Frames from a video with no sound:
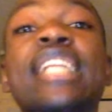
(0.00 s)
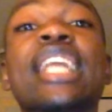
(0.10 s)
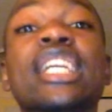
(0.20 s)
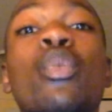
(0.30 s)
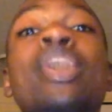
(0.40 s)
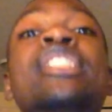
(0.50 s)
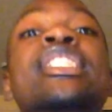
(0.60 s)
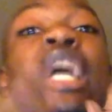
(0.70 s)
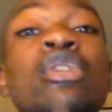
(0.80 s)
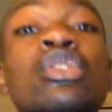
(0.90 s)
is we
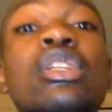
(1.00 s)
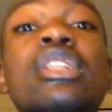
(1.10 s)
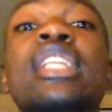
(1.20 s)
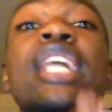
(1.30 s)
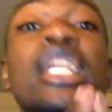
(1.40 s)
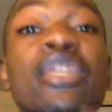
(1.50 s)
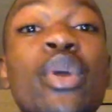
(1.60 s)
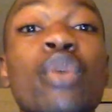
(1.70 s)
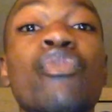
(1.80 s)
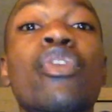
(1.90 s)
scheduled an
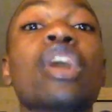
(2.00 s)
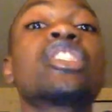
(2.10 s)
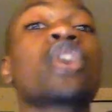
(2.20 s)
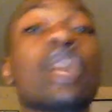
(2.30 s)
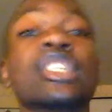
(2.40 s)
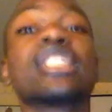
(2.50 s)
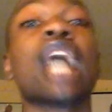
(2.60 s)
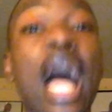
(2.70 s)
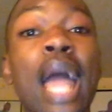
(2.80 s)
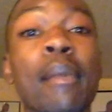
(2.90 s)
interview for a certain
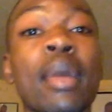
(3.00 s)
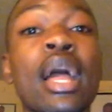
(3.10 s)
time.